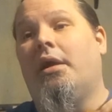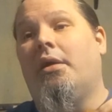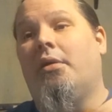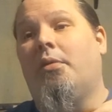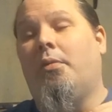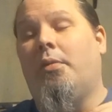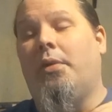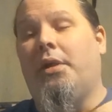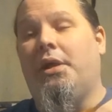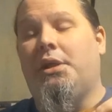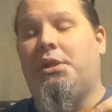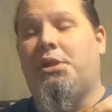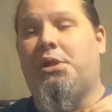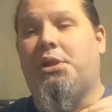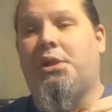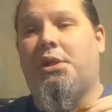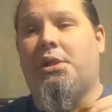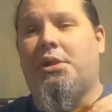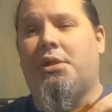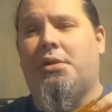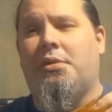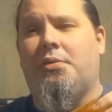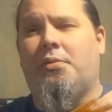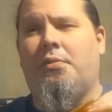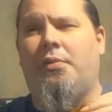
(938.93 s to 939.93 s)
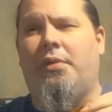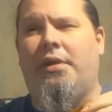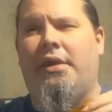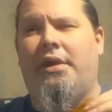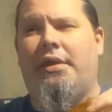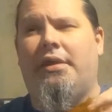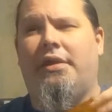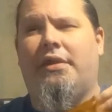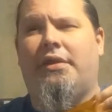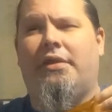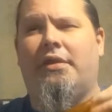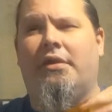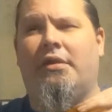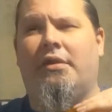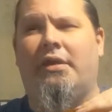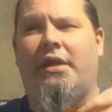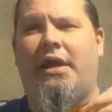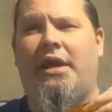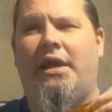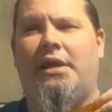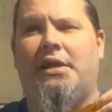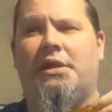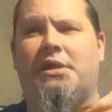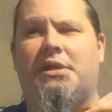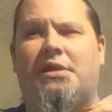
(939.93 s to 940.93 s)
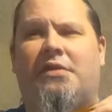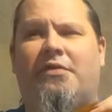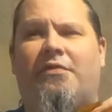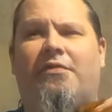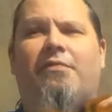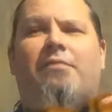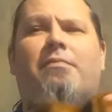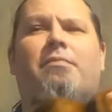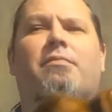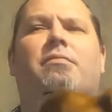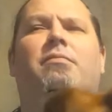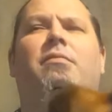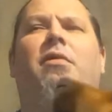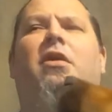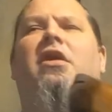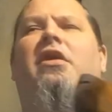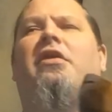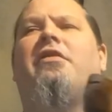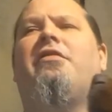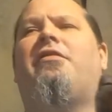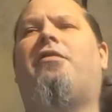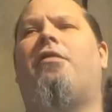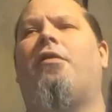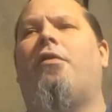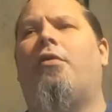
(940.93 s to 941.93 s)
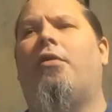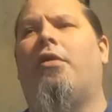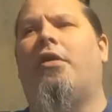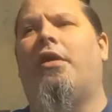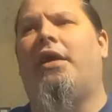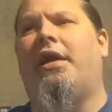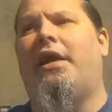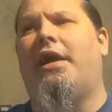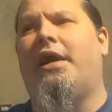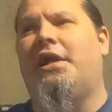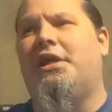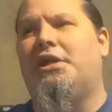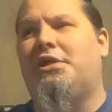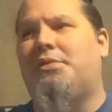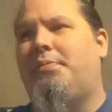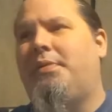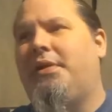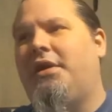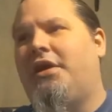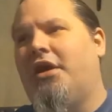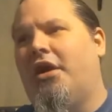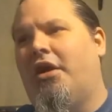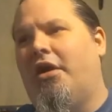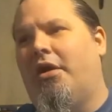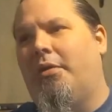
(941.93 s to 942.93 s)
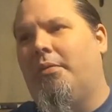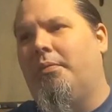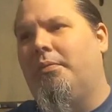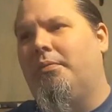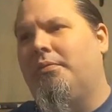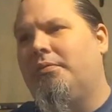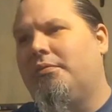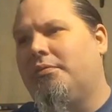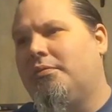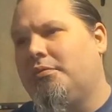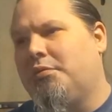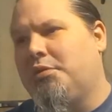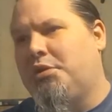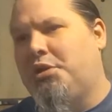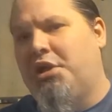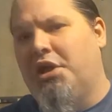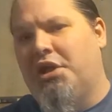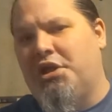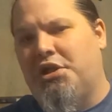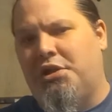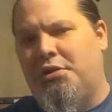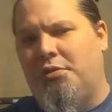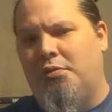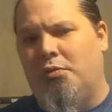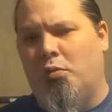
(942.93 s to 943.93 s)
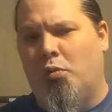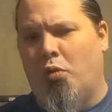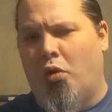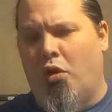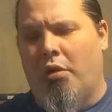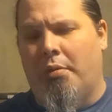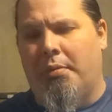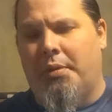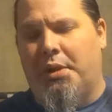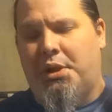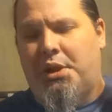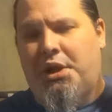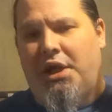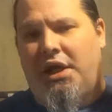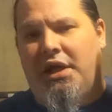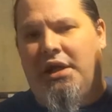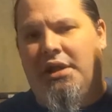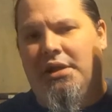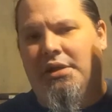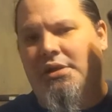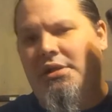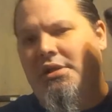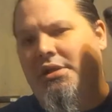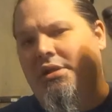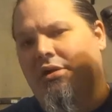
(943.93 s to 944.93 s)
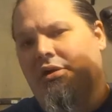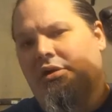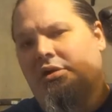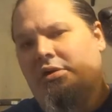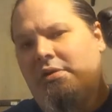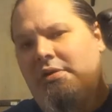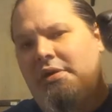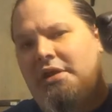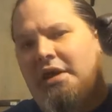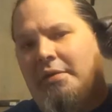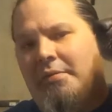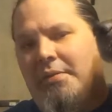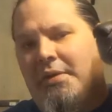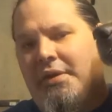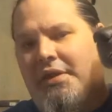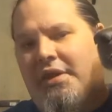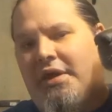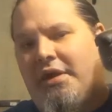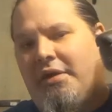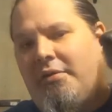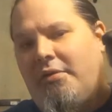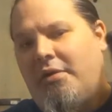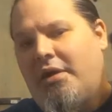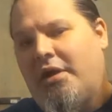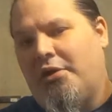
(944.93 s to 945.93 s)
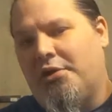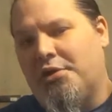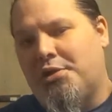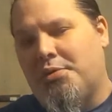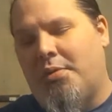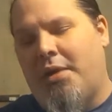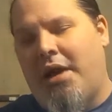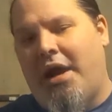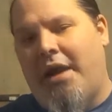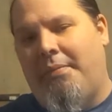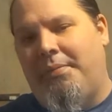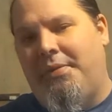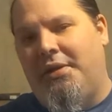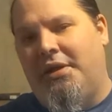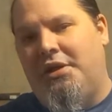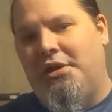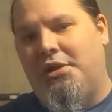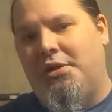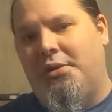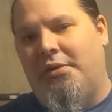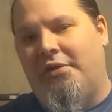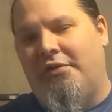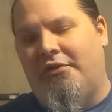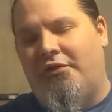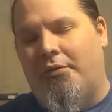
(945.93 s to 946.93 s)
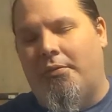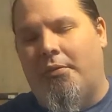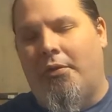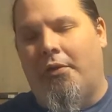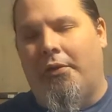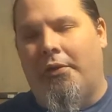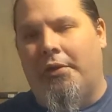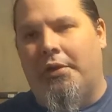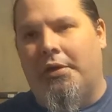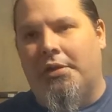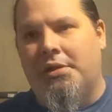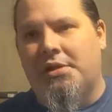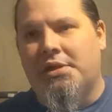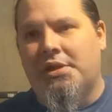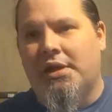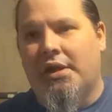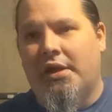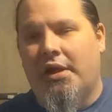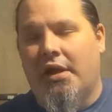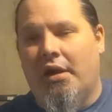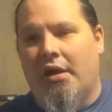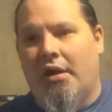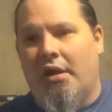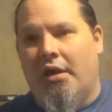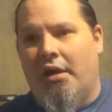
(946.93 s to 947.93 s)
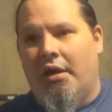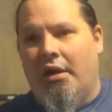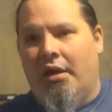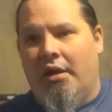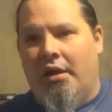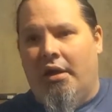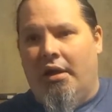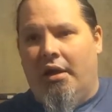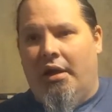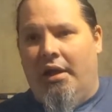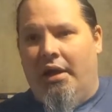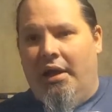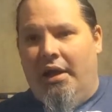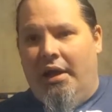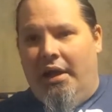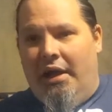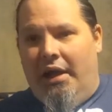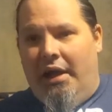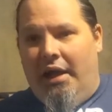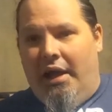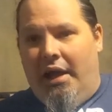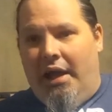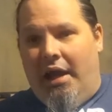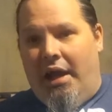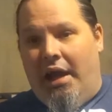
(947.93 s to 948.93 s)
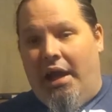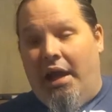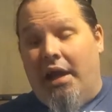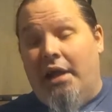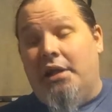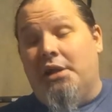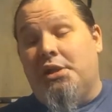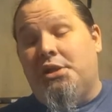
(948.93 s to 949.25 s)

which, with the latest Mark IV, has become just War Machines, with everything else wrapped into it from Hordes. And